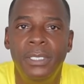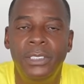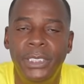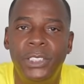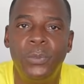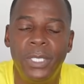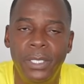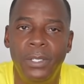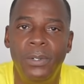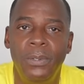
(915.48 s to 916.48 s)
She just want to
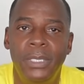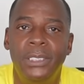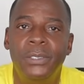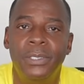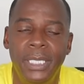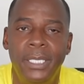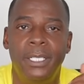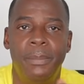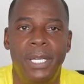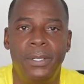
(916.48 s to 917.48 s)
know that you're thinking
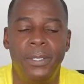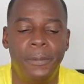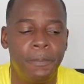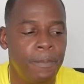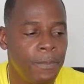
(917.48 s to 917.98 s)
about her.